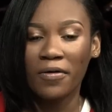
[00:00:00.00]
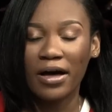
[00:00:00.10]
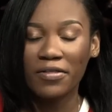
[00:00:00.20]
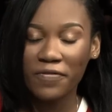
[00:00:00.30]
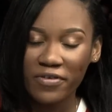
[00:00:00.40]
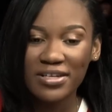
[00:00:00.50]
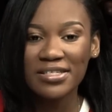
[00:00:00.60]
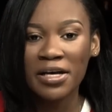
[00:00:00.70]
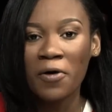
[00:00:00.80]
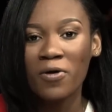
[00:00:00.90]
The first
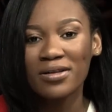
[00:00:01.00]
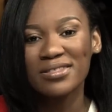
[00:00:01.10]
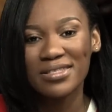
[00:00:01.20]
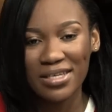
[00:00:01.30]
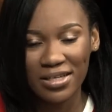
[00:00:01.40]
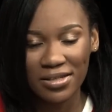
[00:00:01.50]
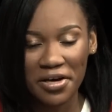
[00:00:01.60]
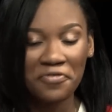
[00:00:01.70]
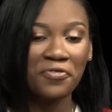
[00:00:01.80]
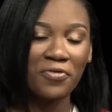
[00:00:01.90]
thing I want to say to
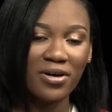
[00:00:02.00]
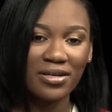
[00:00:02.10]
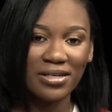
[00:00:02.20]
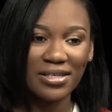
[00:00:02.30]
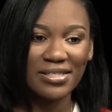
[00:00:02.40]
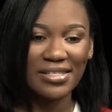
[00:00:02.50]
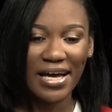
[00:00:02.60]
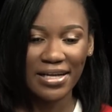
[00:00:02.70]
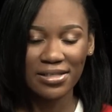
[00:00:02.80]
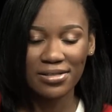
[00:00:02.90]
everyone is
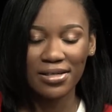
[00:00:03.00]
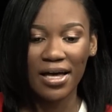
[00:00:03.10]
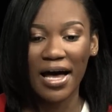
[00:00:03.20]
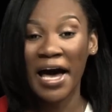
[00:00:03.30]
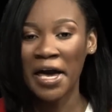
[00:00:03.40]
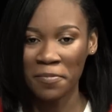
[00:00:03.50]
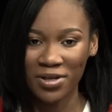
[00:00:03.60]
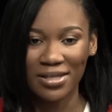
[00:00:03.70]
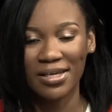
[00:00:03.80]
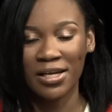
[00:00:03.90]
that I am
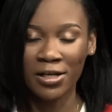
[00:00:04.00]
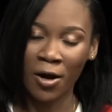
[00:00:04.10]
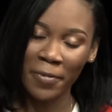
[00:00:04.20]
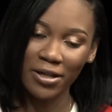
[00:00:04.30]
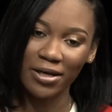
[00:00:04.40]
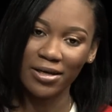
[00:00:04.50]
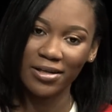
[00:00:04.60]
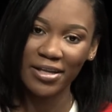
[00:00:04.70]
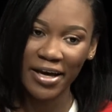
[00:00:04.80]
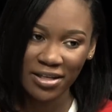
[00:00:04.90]
not an anomaly.
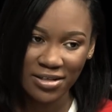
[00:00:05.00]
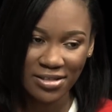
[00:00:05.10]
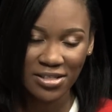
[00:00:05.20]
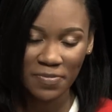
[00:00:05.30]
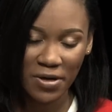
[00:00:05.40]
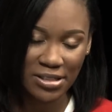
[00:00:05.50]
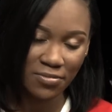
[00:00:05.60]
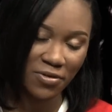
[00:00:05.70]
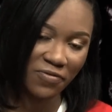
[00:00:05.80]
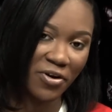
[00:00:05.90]
Like, this is
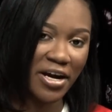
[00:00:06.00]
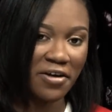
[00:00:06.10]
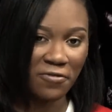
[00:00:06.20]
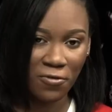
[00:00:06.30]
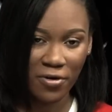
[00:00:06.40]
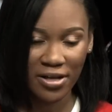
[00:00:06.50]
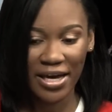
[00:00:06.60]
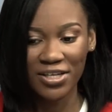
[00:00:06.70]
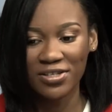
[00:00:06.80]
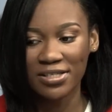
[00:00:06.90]
possible for everyone.
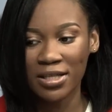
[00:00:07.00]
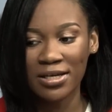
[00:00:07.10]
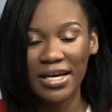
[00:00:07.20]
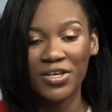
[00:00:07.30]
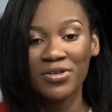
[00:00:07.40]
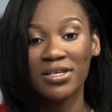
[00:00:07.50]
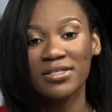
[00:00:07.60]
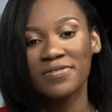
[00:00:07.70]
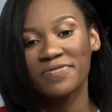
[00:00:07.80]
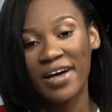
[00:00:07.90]
I just think that you need
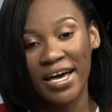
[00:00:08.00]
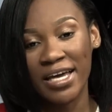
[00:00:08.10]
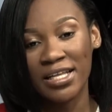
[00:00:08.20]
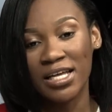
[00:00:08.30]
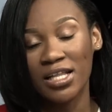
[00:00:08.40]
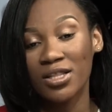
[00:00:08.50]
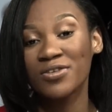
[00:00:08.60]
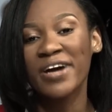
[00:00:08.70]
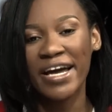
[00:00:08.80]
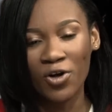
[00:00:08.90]
to find the
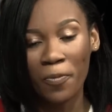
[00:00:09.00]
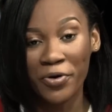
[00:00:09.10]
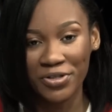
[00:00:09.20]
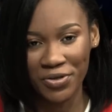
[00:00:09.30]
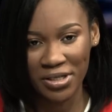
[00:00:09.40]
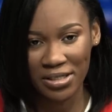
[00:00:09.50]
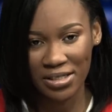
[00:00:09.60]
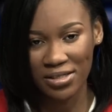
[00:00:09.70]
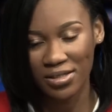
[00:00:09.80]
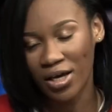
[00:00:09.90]
right
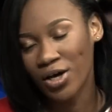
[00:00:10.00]
opportunities.